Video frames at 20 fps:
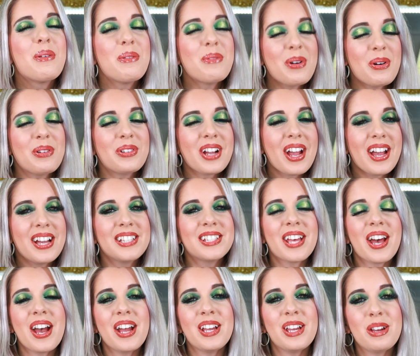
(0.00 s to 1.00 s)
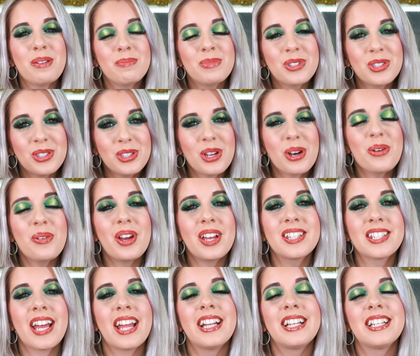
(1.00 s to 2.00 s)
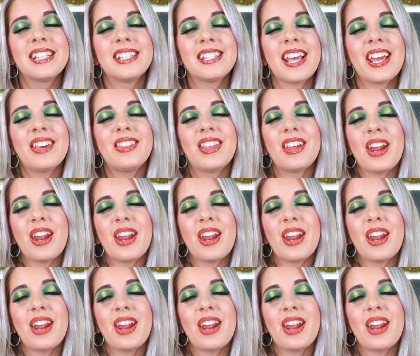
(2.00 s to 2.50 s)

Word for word: Well, guys, I am so excited to say